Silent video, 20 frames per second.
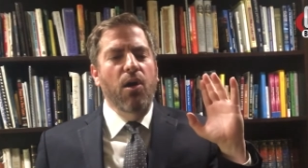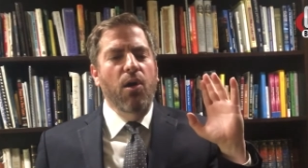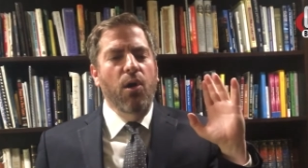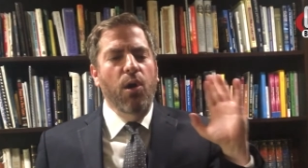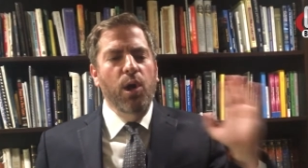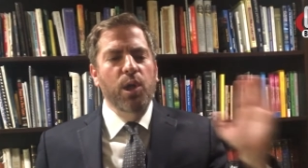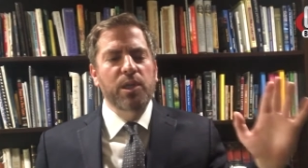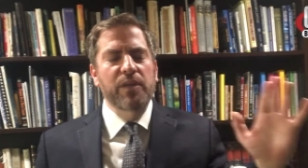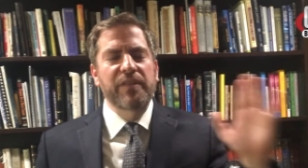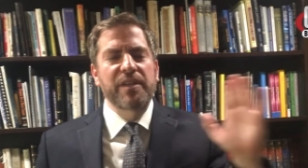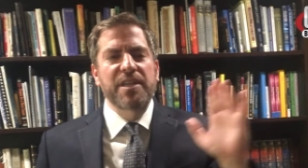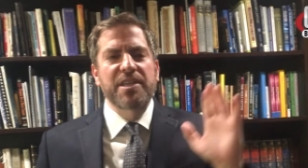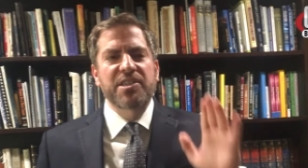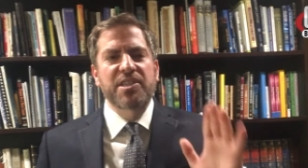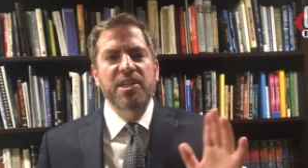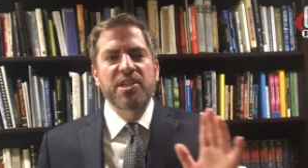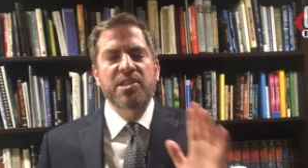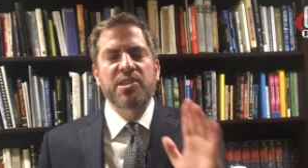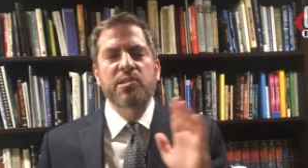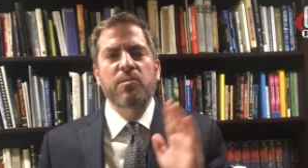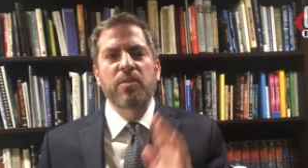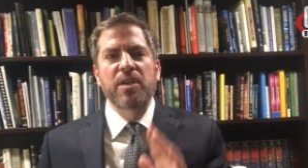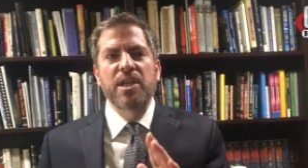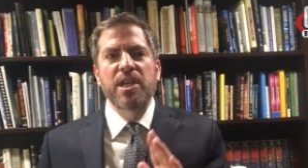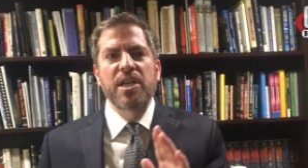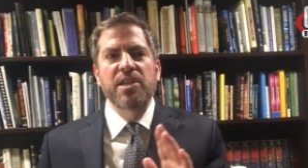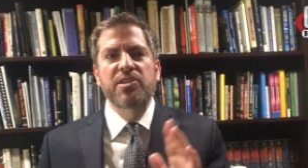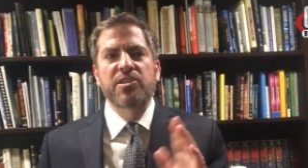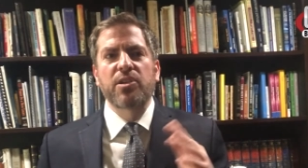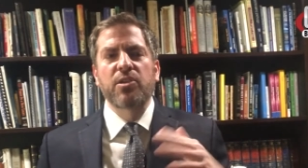all of the decisions we
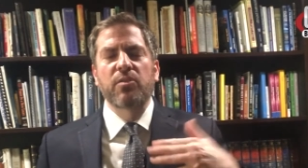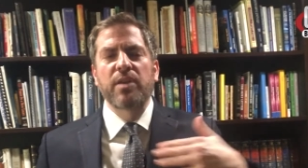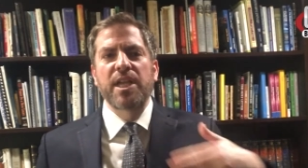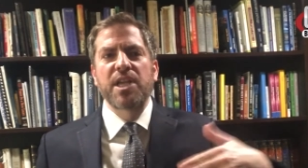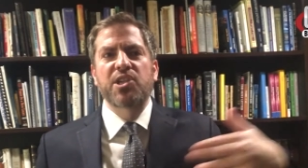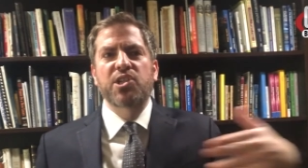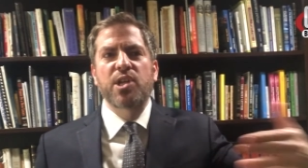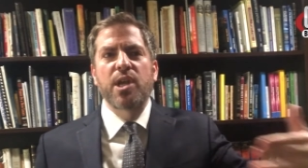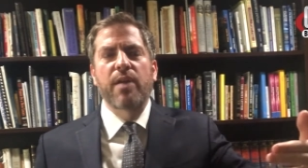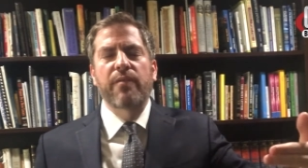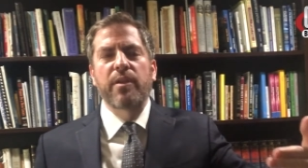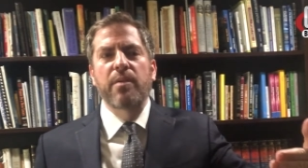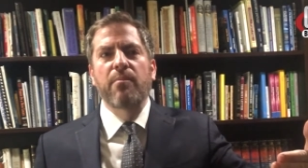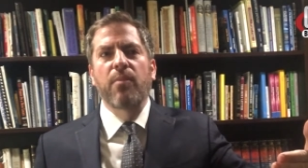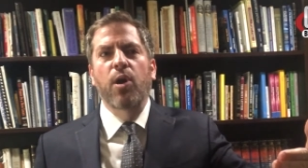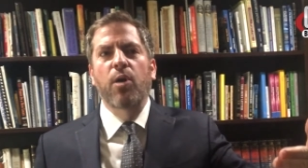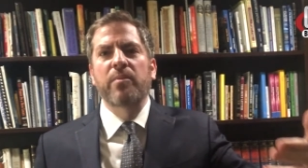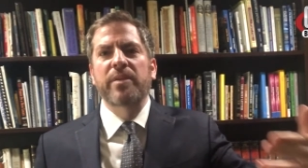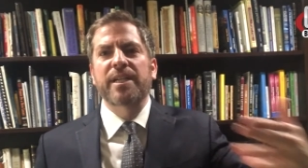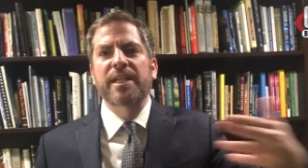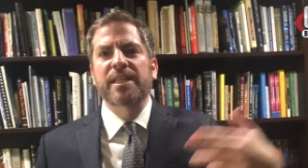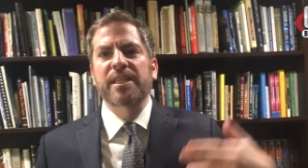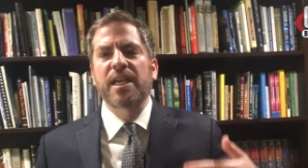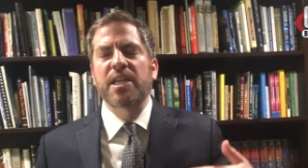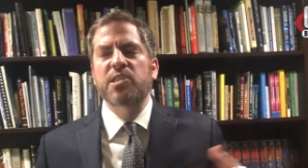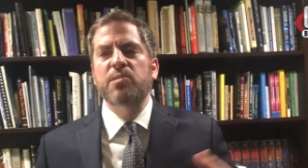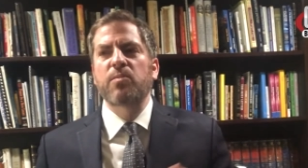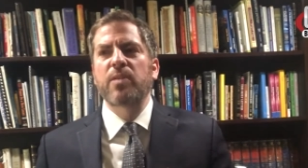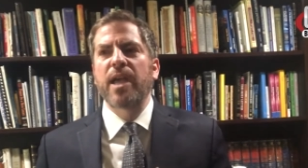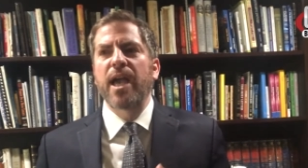need to each and every moment
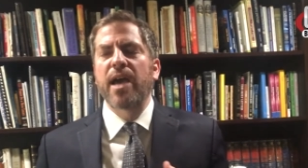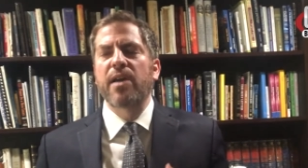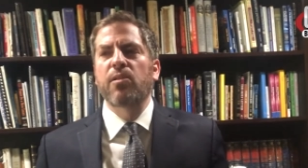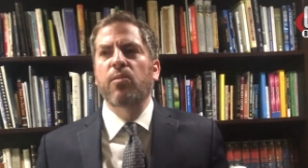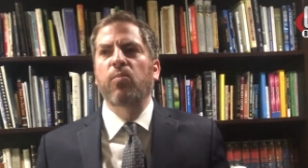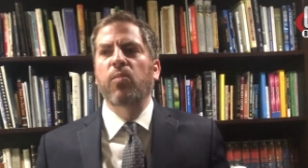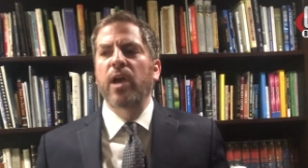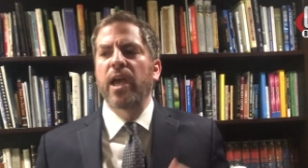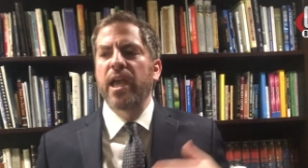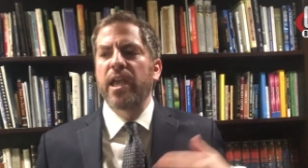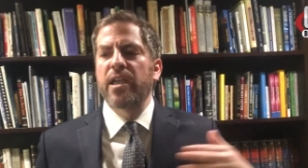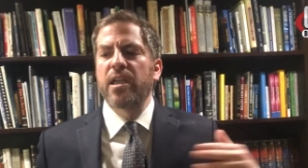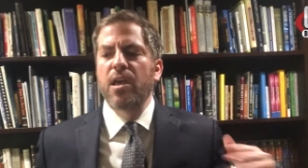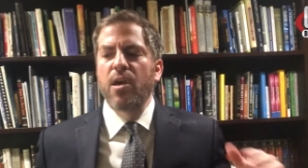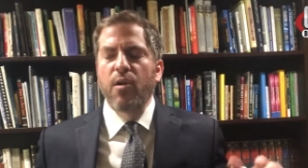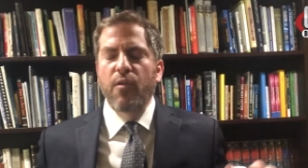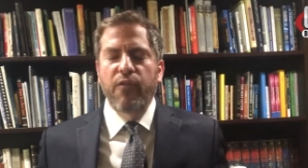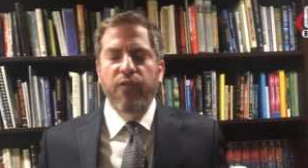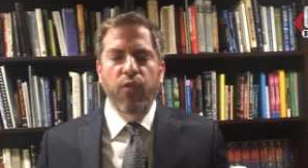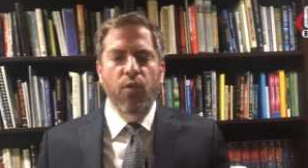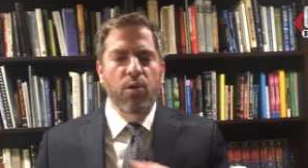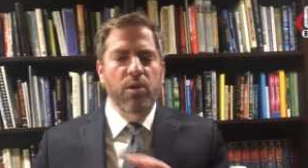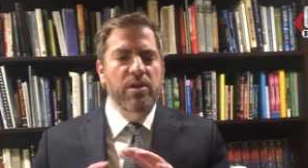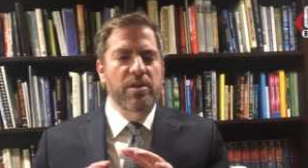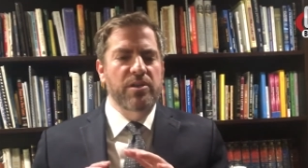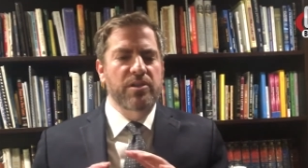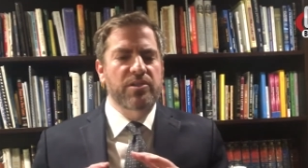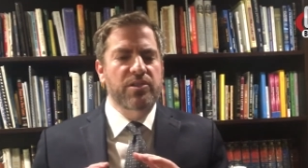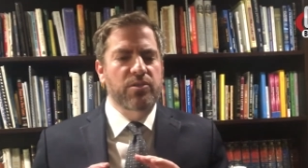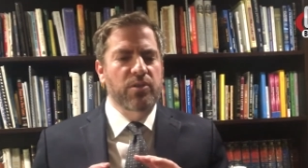unless we had a way
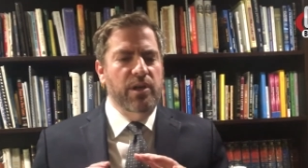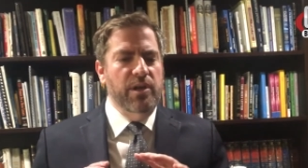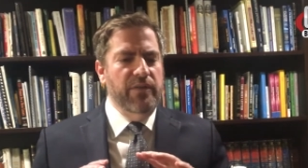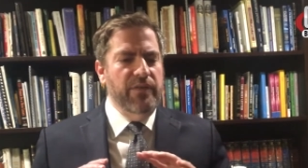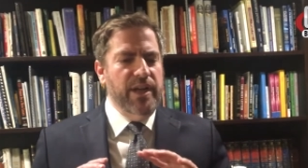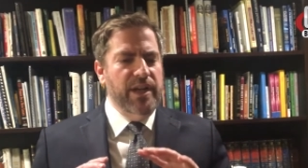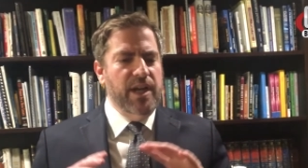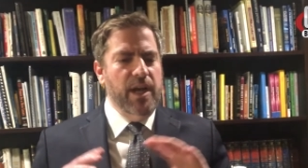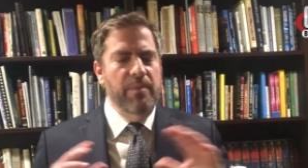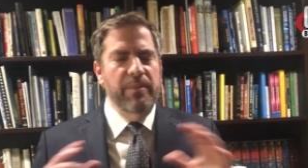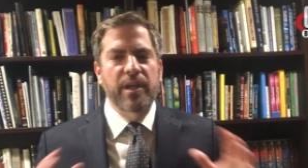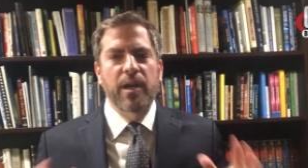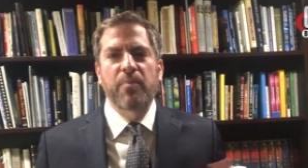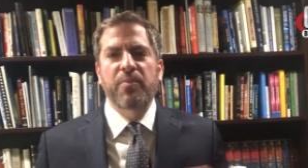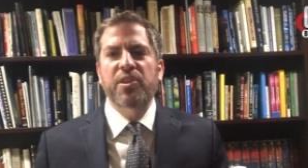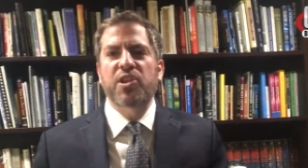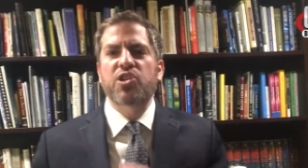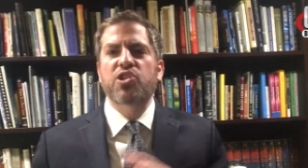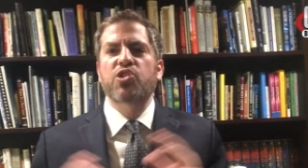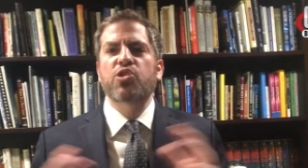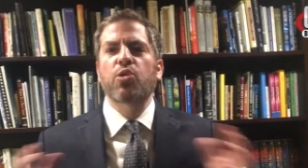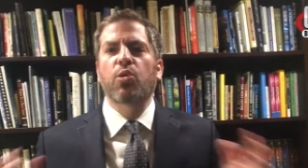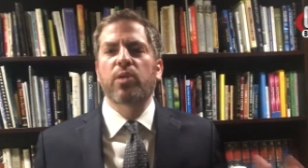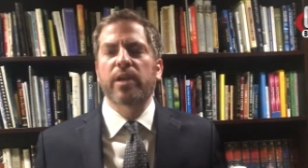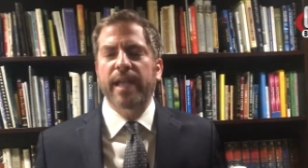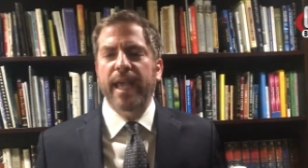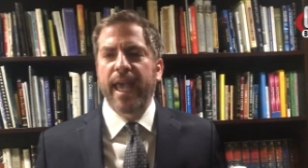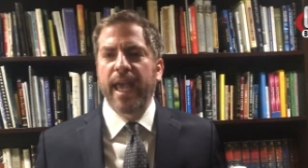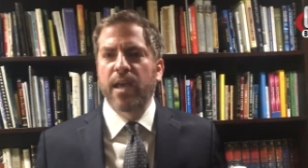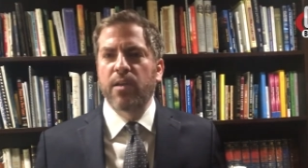for sort of coming up with a
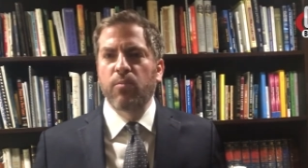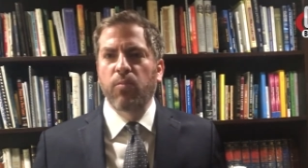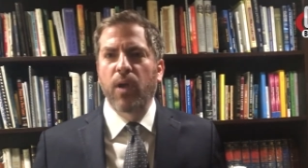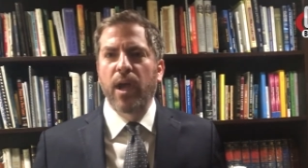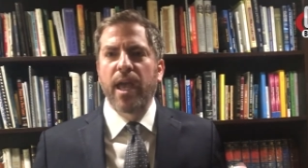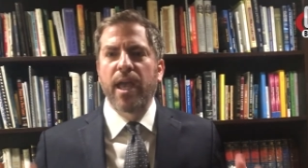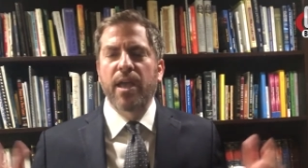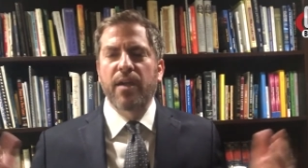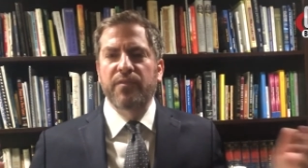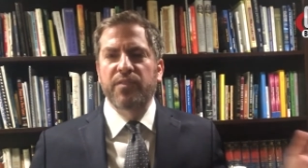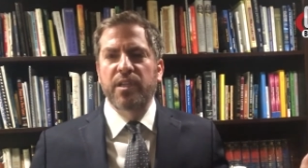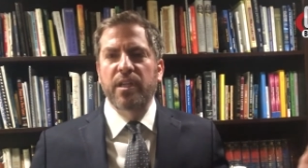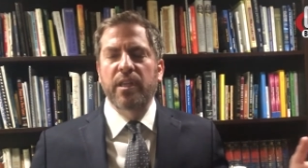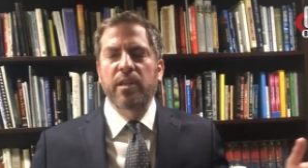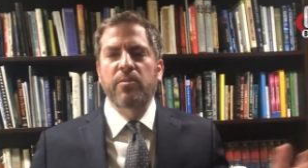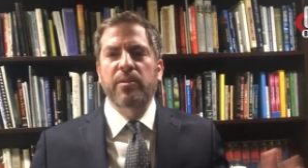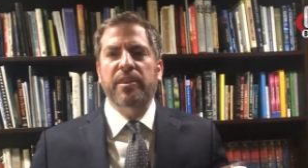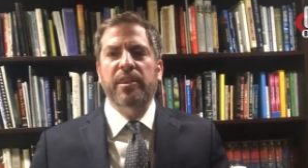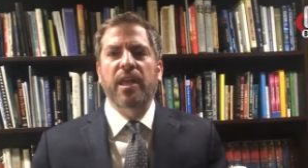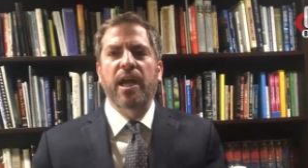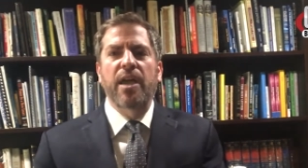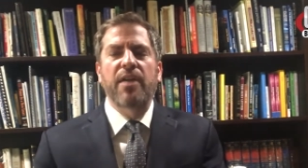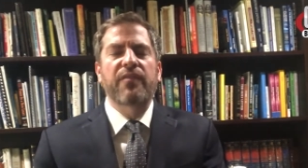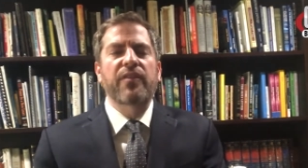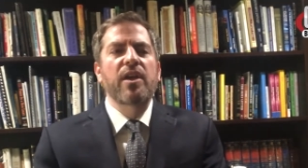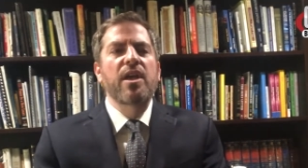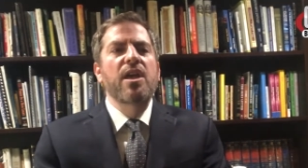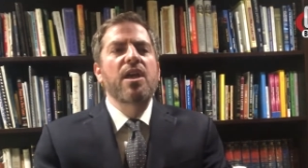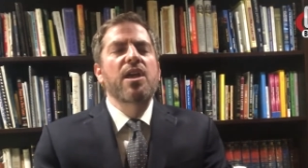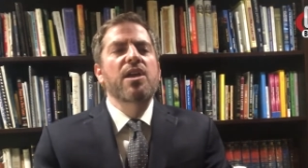shorthand way of dealing with
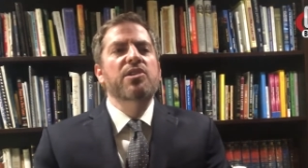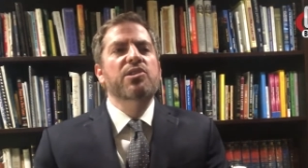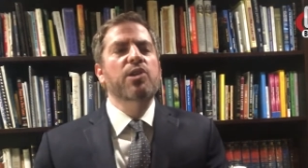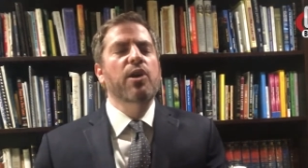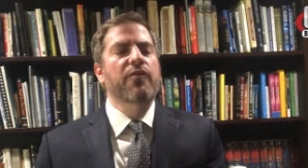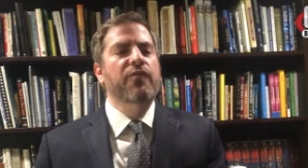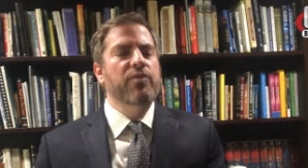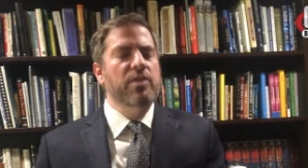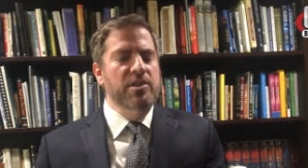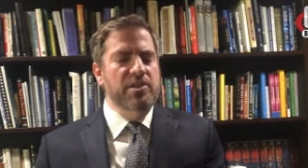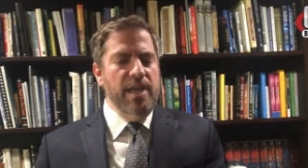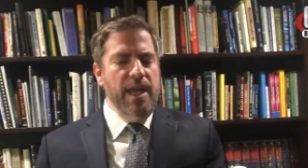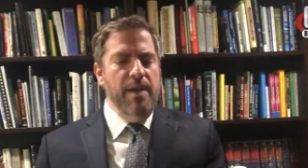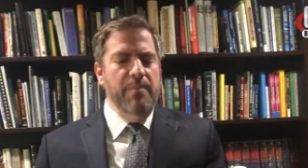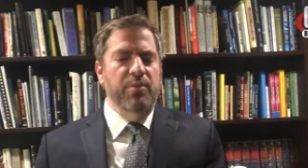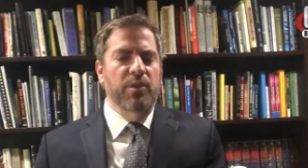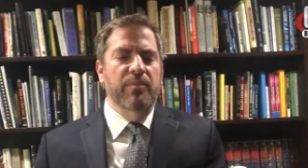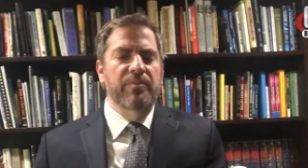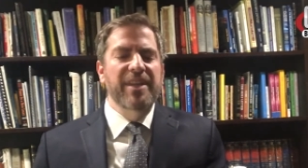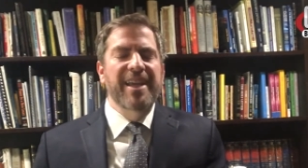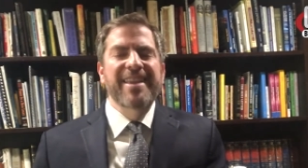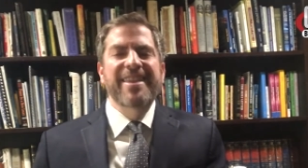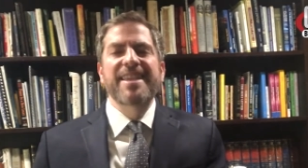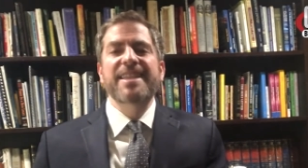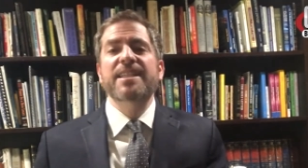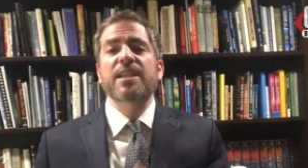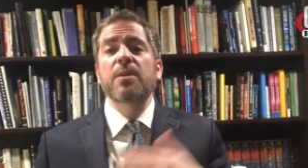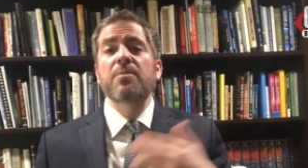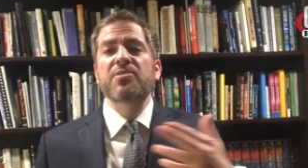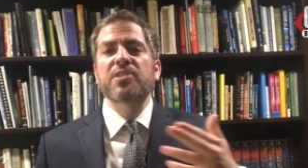life. So for example,
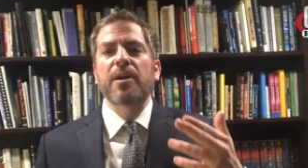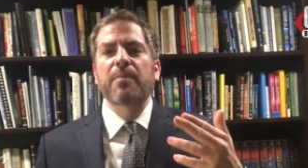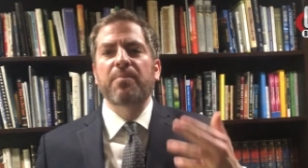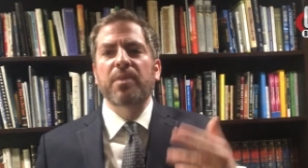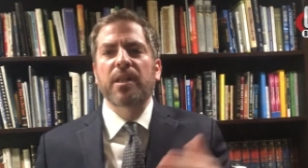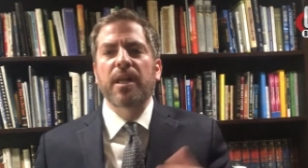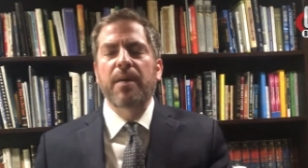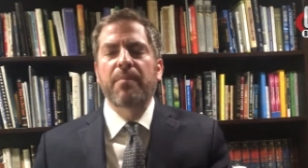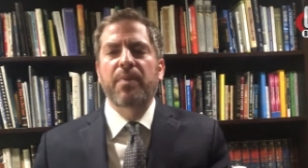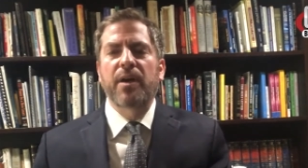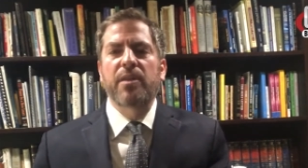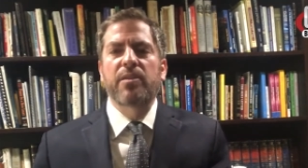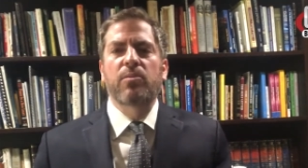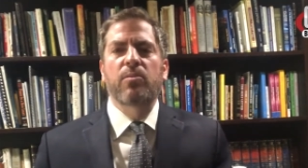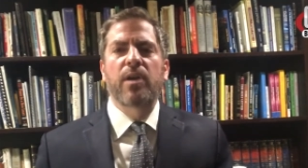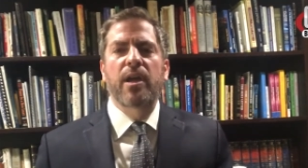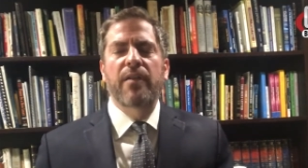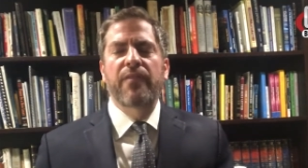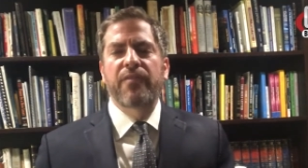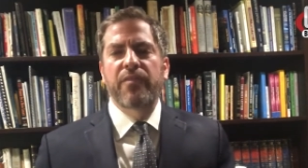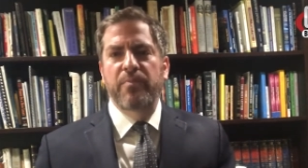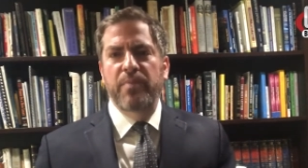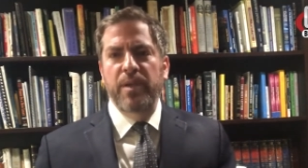this comes up a lot, by the way, for